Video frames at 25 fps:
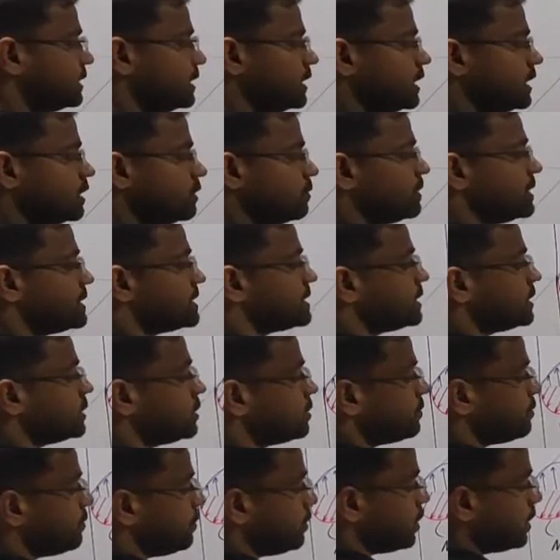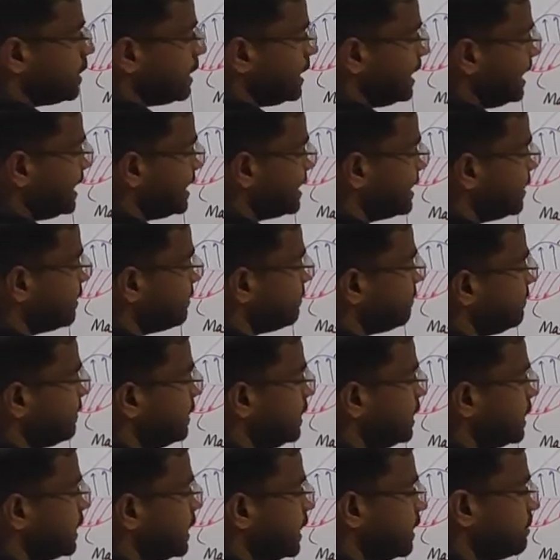the equation for electric
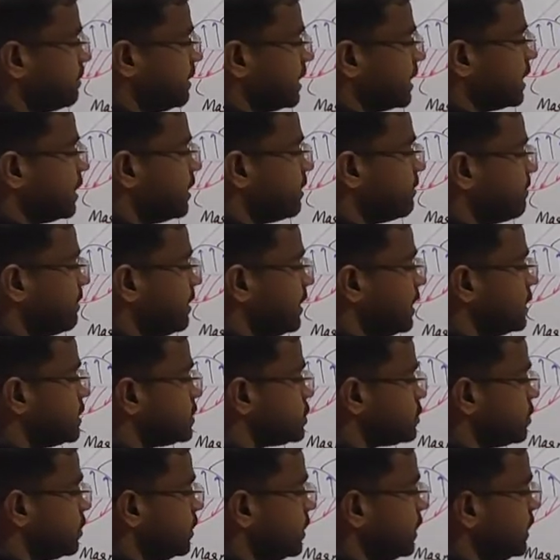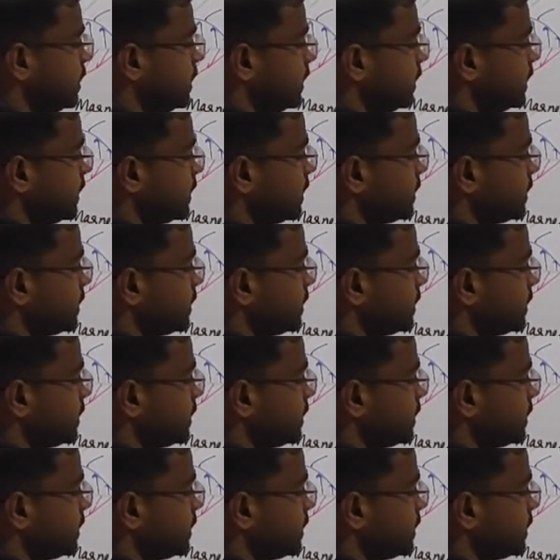field and magnetic field. So E